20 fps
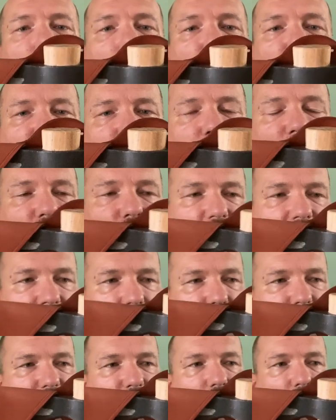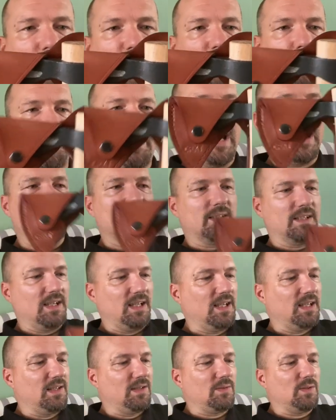But when you carry it on your belt,
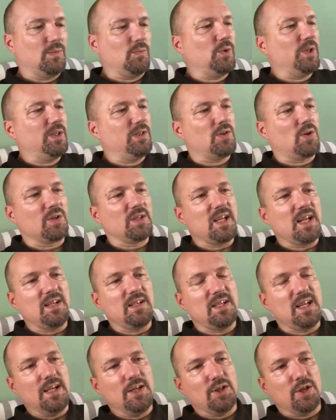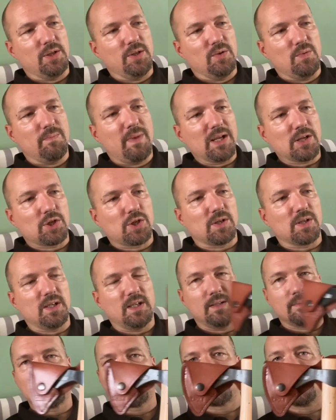it will not endanger you much.
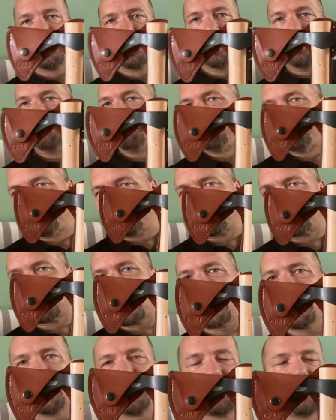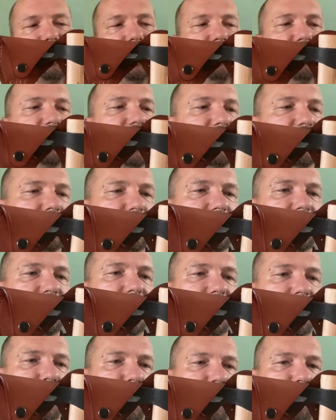Um, so I don't think that's
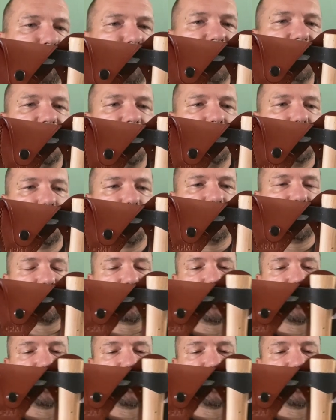such a big issue.